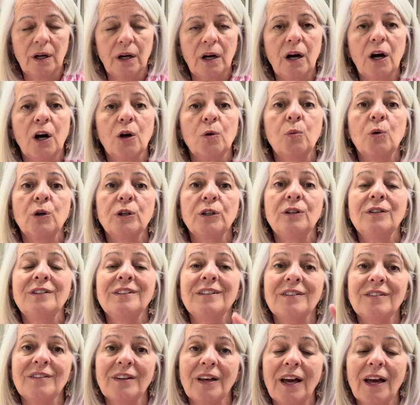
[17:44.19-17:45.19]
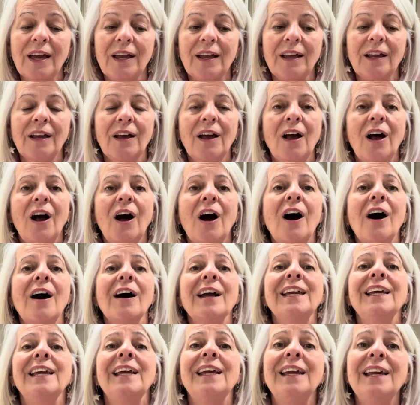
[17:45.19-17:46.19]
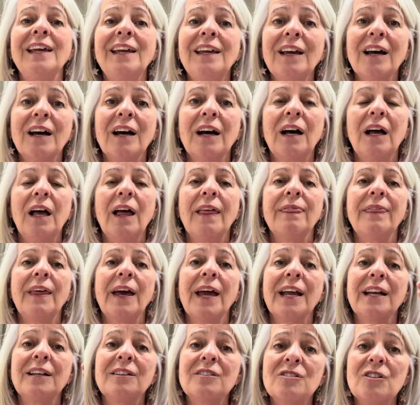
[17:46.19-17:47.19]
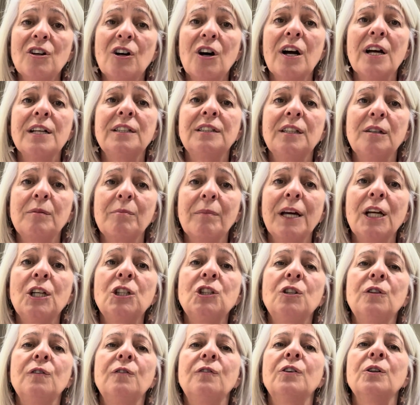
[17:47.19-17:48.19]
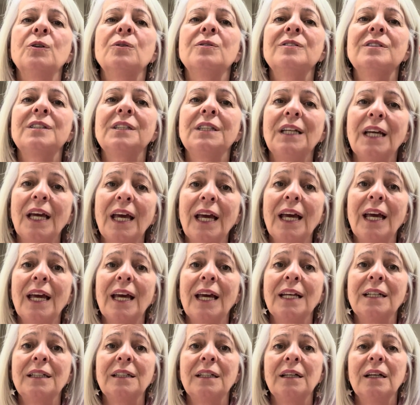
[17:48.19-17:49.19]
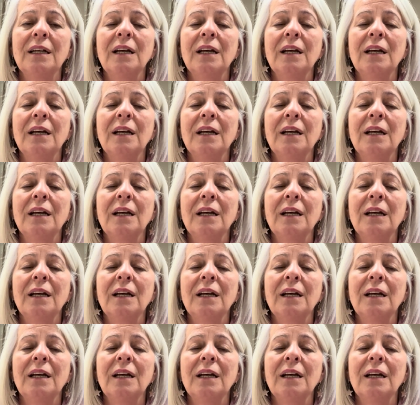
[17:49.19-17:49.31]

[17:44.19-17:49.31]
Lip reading: I want you to say, I hear that anxiety makes you feel scared